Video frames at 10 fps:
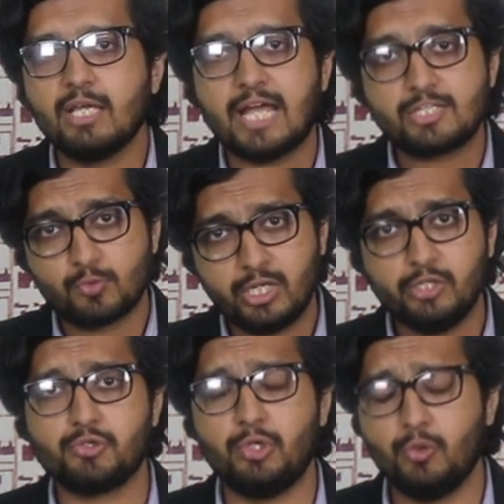that's what
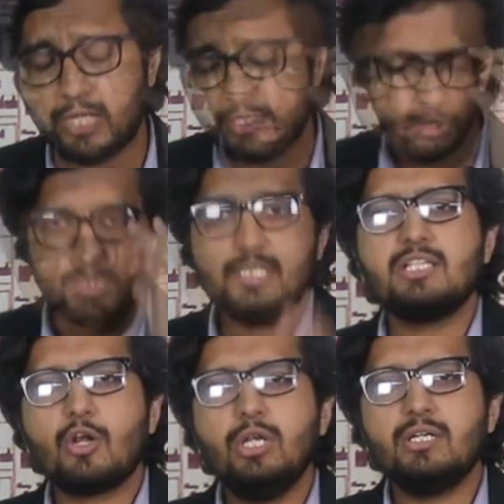you should look at.
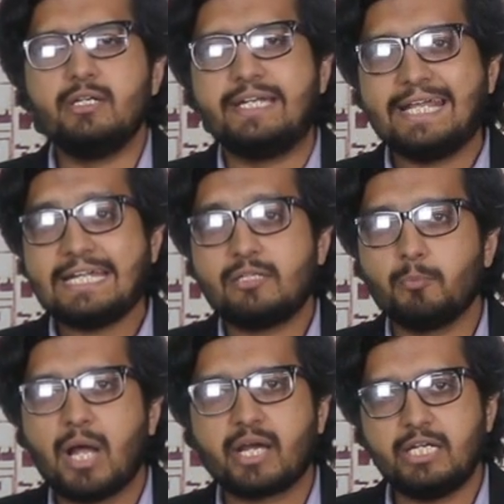These are all direct
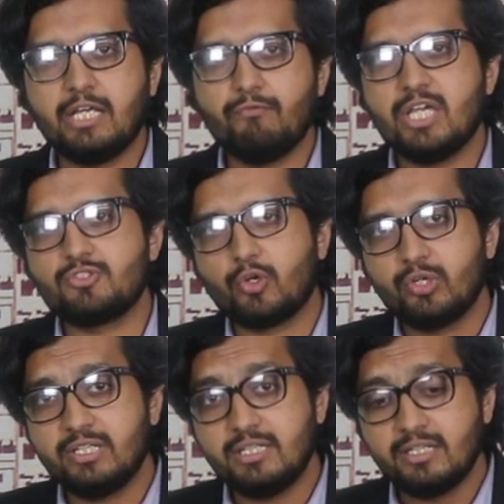marketing ways or
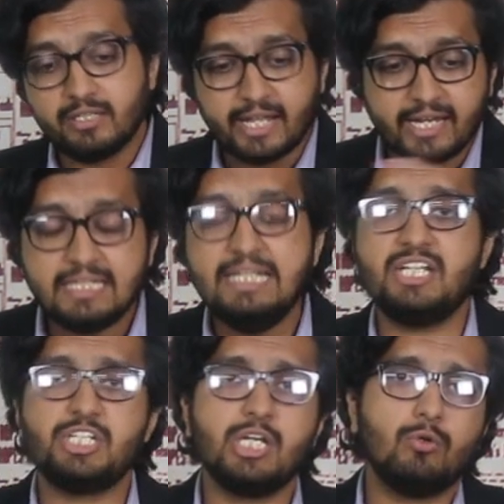directly
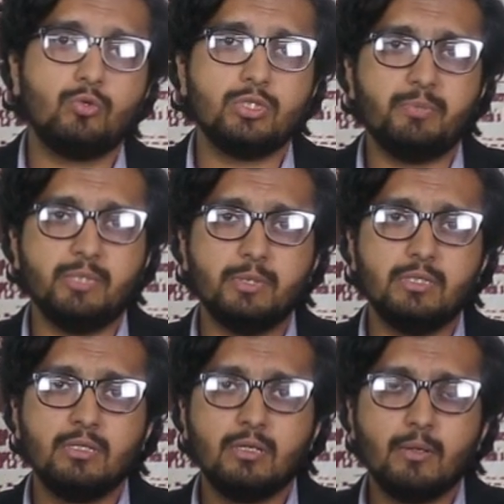reaching out to the
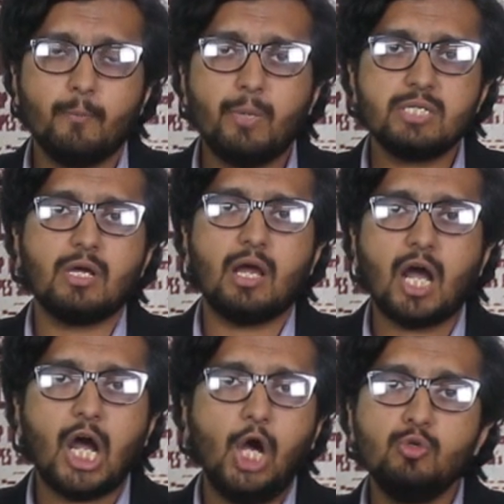people. But
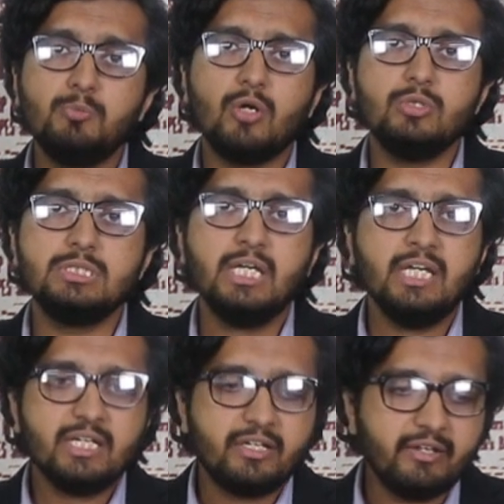how about
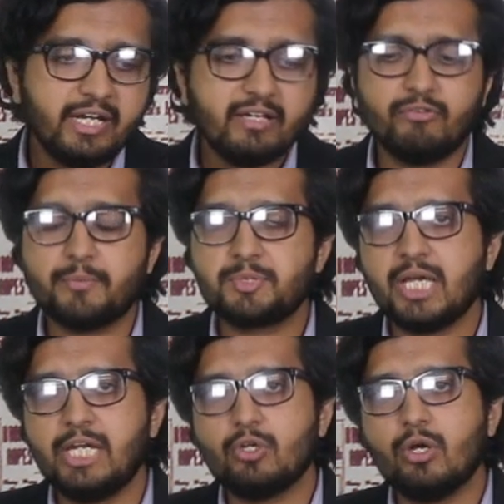creating a
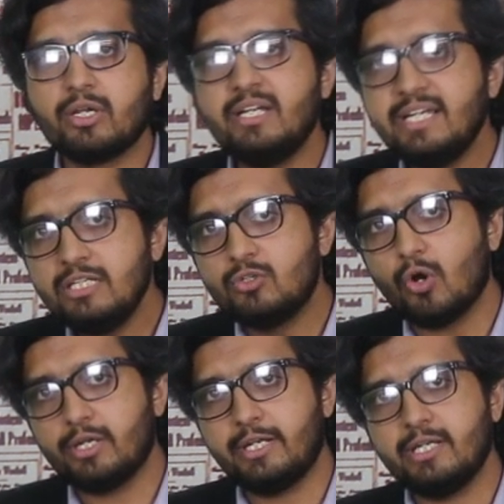website or creating
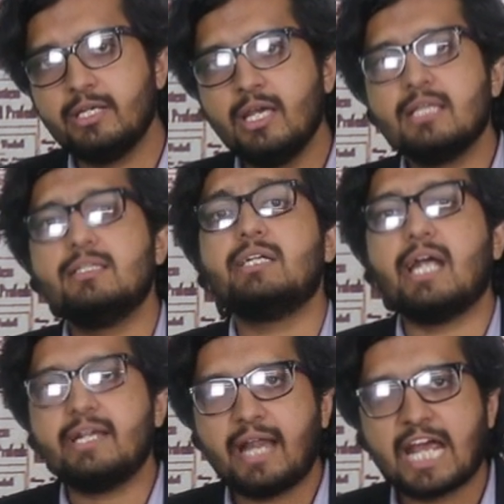content
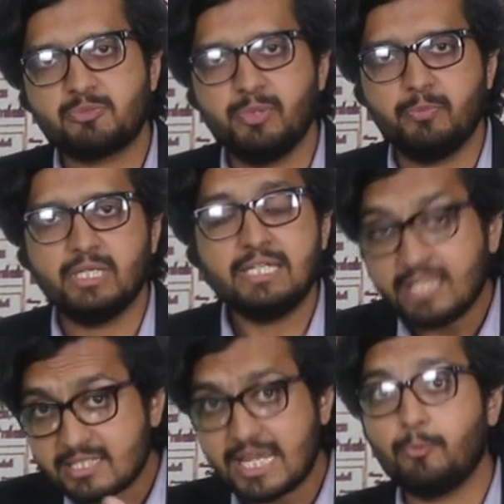that attracts people?
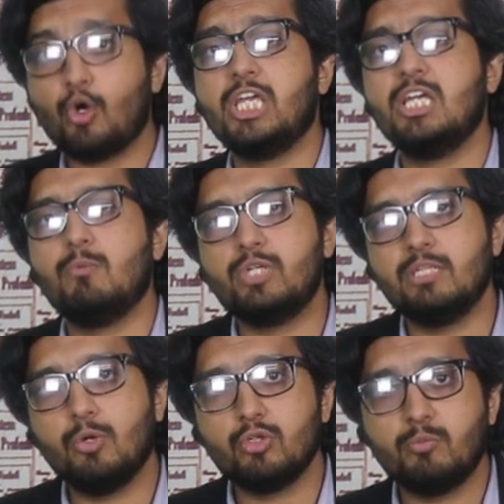Yes, I'm talking about
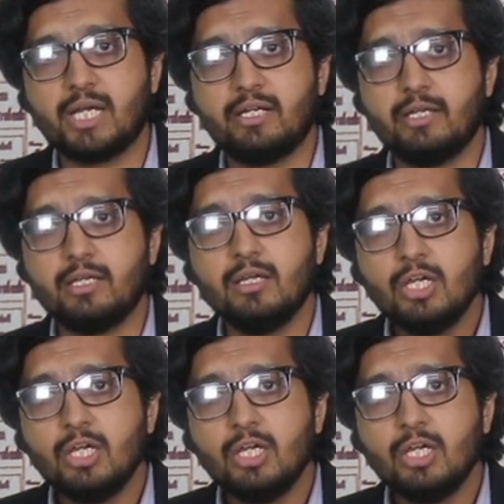inbound marketing.